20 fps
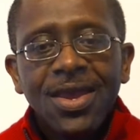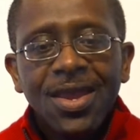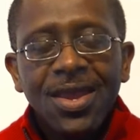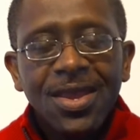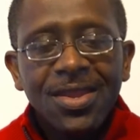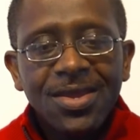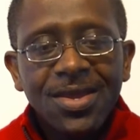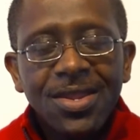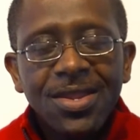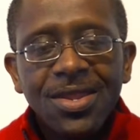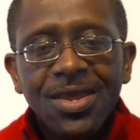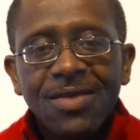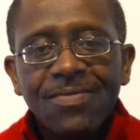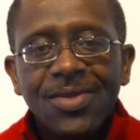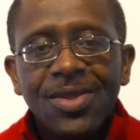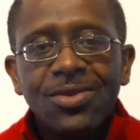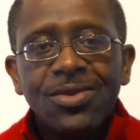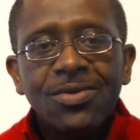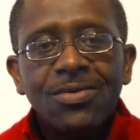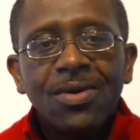in
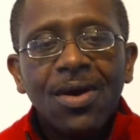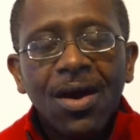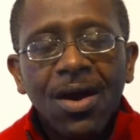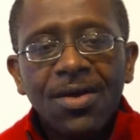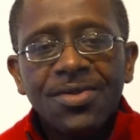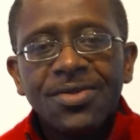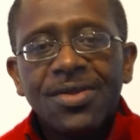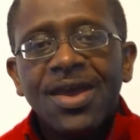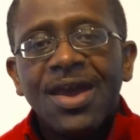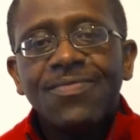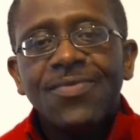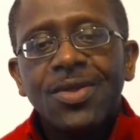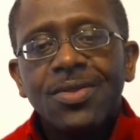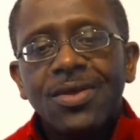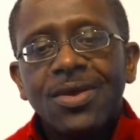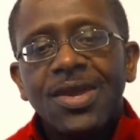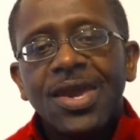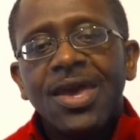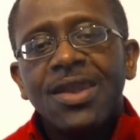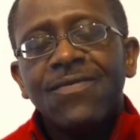Cleveland, you also have to
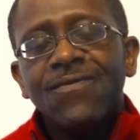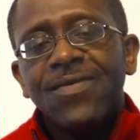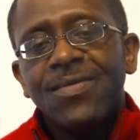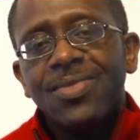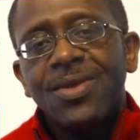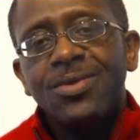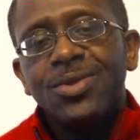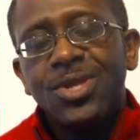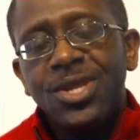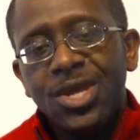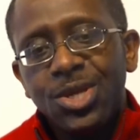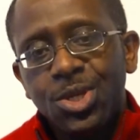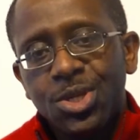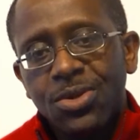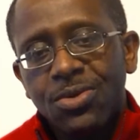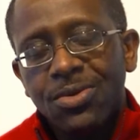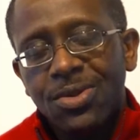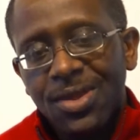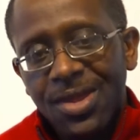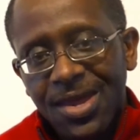look at it from the
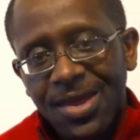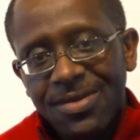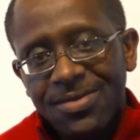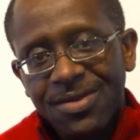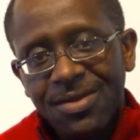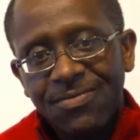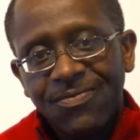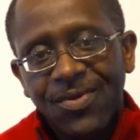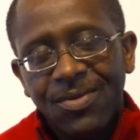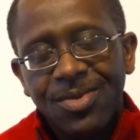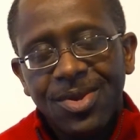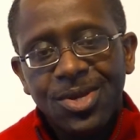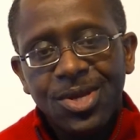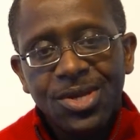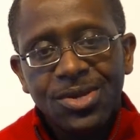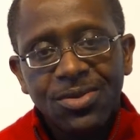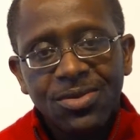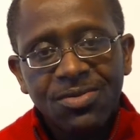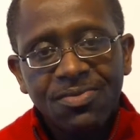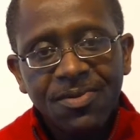digital lens and from the
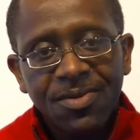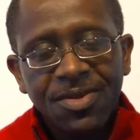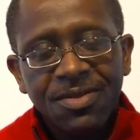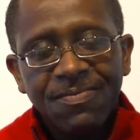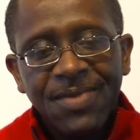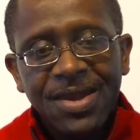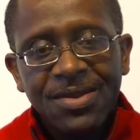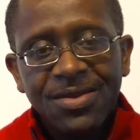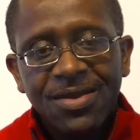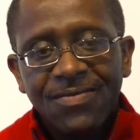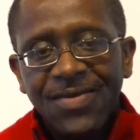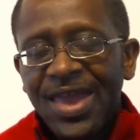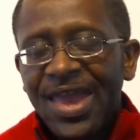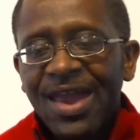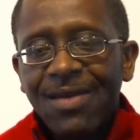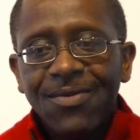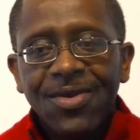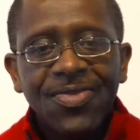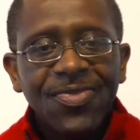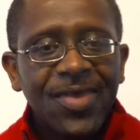digital perspective.
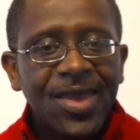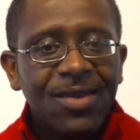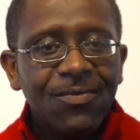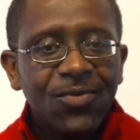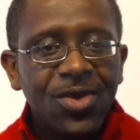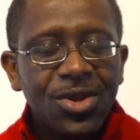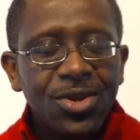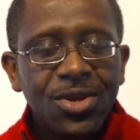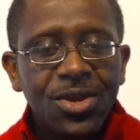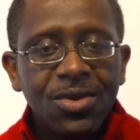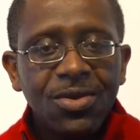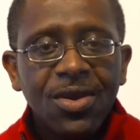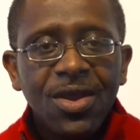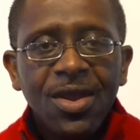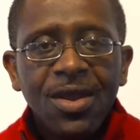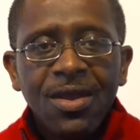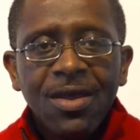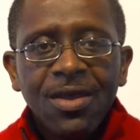Everything we do,